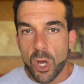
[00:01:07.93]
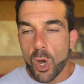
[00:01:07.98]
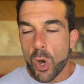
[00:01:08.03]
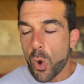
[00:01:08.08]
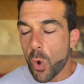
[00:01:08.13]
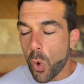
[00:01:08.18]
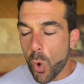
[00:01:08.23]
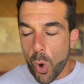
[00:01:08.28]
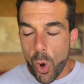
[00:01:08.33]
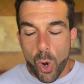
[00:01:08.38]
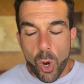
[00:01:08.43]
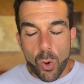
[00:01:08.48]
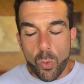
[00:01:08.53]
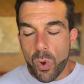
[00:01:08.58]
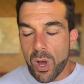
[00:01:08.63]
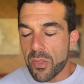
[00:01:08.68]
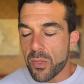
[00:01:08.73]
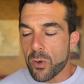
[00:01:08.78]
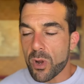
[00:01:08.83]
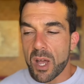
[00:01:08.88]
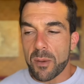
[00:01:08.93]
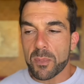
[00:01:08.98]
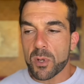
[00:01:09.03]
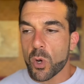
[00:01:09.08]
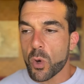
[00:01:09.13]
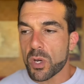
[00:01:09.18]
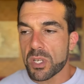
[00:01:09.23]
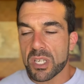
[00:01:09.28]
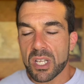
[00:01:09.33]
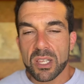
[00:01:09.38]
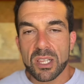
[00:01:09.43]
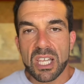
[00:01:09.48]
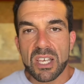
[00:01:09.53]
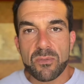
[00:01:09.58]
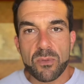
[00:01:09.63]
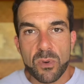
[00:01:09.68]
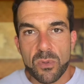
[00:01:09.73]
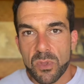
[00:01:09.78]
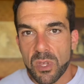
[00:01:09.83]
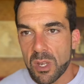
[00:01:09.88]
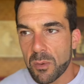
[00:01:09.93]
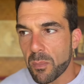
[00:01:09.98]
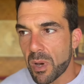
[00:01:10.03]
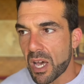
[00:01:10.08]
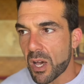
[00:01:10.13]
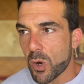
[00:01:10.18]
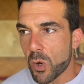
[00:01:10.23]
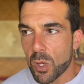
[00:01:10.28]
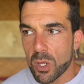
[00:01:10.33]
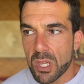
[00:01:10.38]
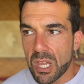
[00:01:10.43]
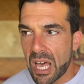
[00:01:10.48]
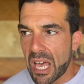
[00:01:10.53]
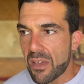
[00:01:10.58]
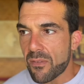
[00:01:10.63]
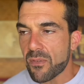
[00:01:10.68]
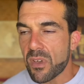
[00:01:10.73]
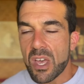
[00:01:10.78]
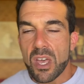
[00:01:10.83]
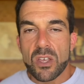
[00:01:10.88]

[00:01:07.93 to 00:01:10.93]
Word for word: or whether I'm going to live with it my whole life.